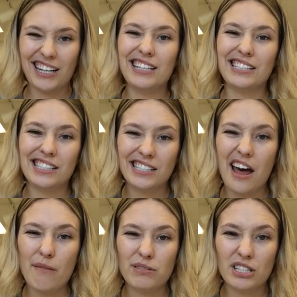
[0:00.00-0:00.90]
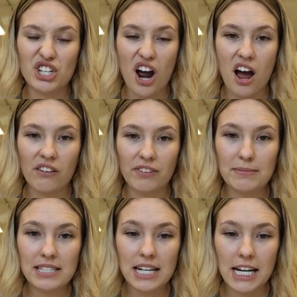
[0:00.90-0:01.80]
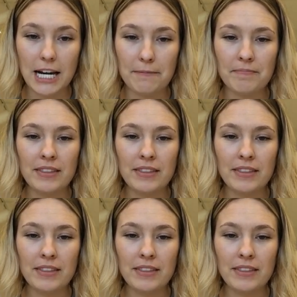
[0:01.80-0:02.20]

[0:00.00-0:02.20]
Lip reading: it stops the chalk from sticking.